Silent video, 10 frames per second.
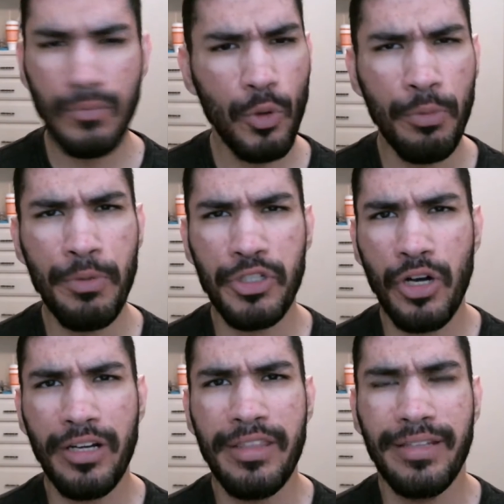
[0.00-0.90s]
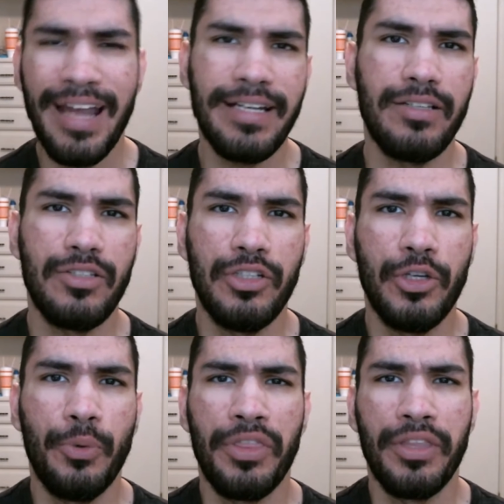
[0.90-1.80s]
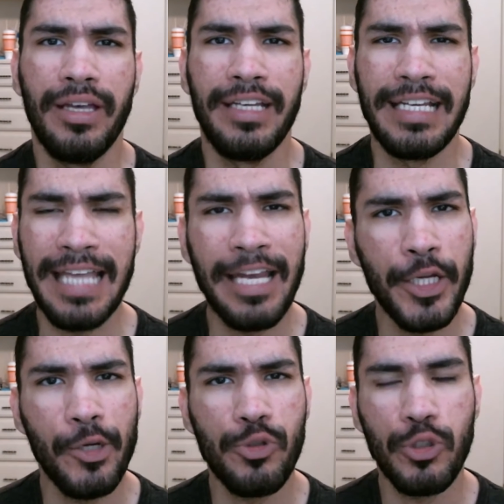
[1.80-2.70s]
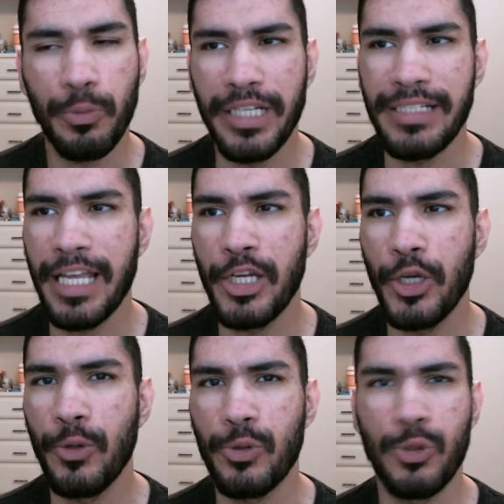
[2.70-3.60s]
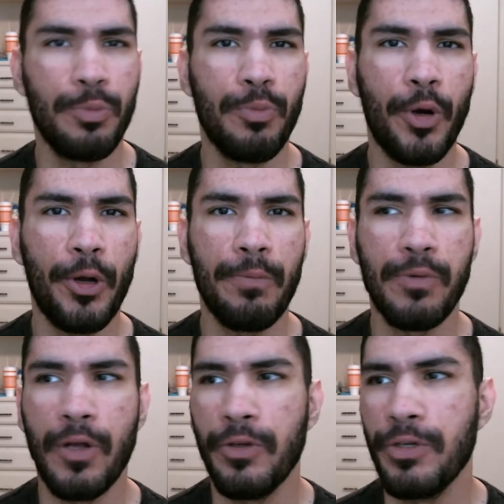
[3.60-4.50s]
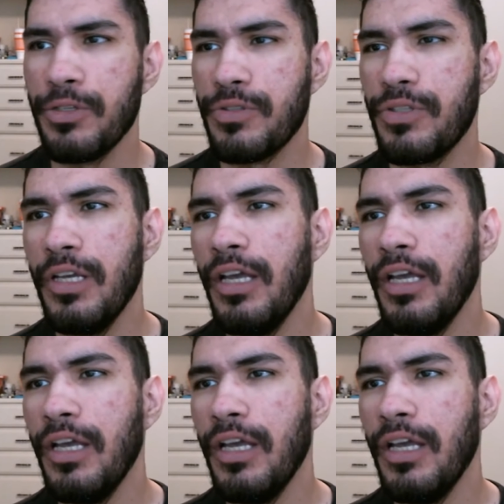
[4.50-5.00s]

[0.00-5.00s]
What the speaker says: pretty much started in the 90s, with Nintendo, Super Nintendo, Super Mario Brothers,